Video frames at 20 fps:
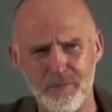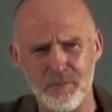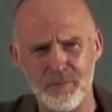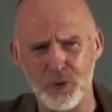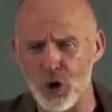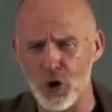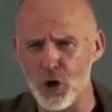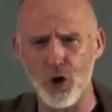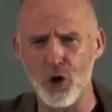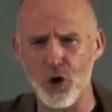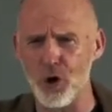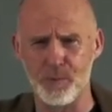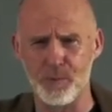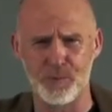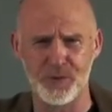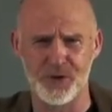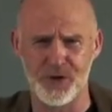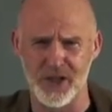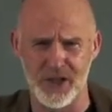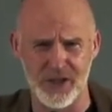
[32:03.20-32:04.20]

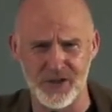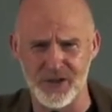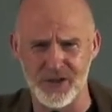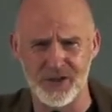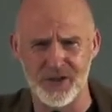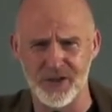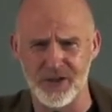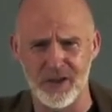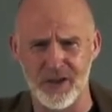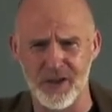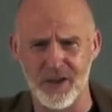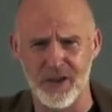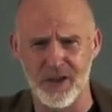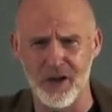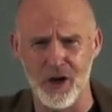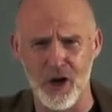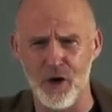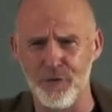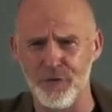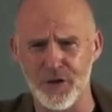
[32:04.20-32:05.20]
corpses
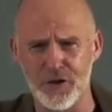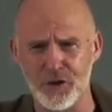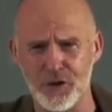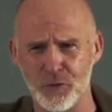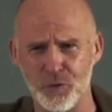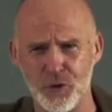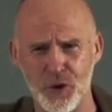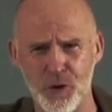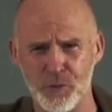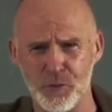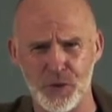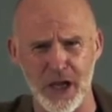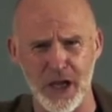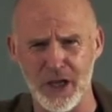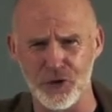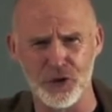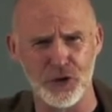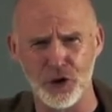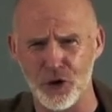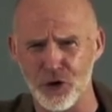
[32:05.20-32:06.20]
off into rooms
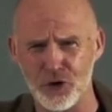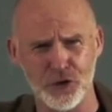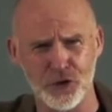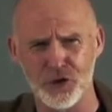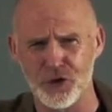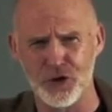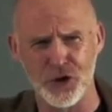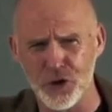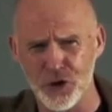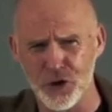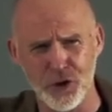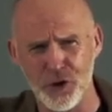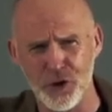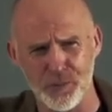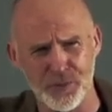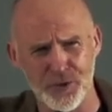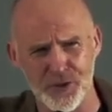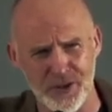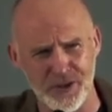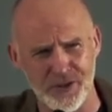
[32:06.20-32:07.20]
and touch the
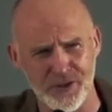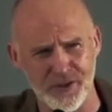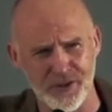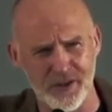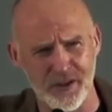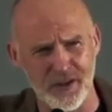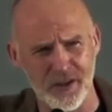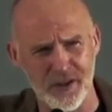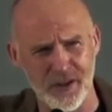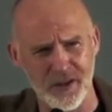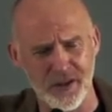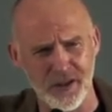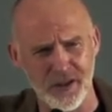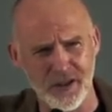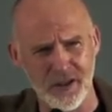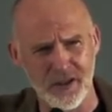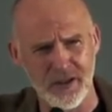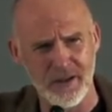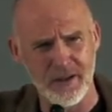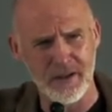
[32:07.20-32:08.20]
corpses.
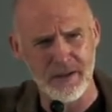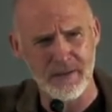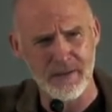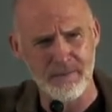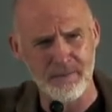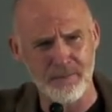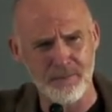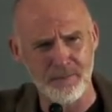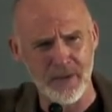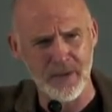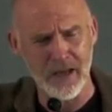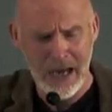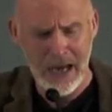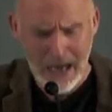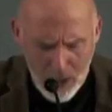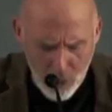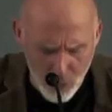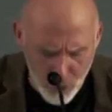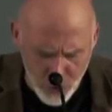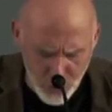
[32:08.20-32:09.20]

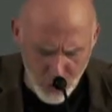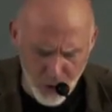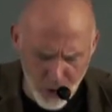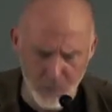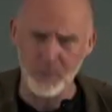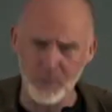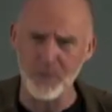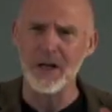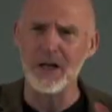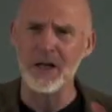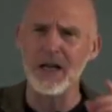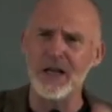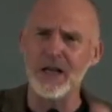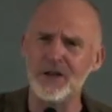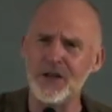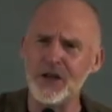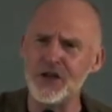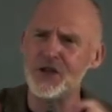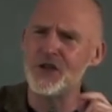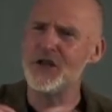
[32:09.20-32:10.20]
How come
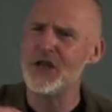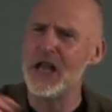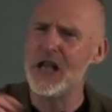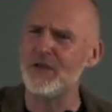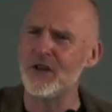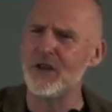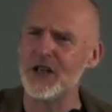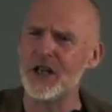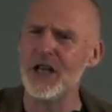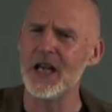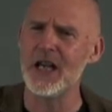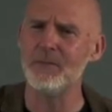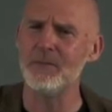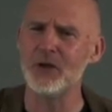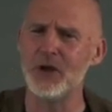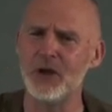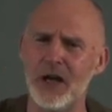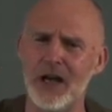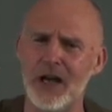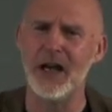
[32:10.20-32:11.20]
this never came
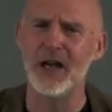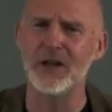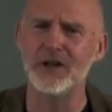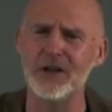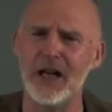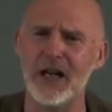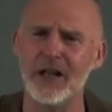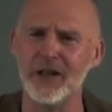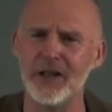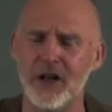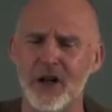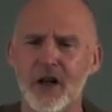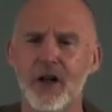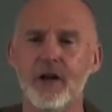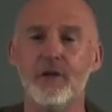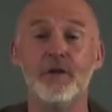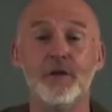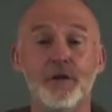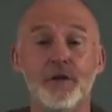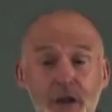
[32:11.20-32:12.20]
to light? I'll tell you
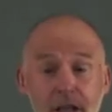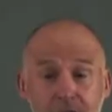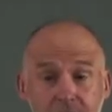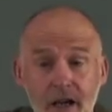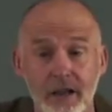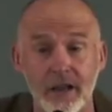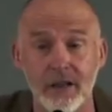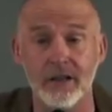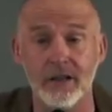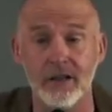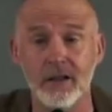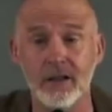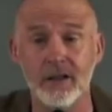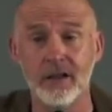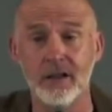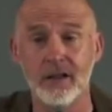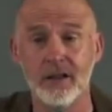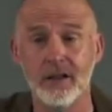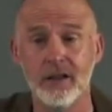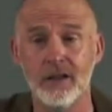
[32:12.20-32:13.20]
fear.
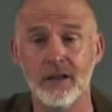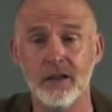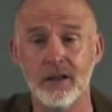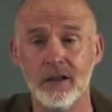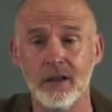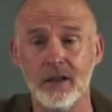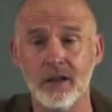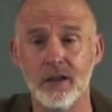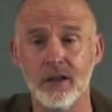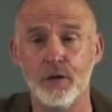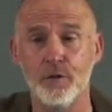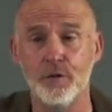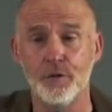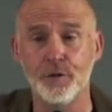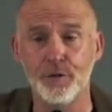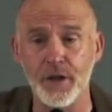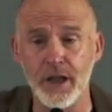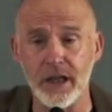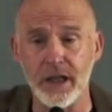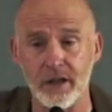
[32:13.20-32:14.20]

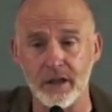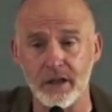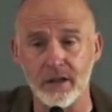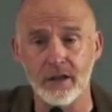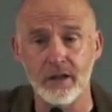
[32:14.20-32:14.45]
Fear.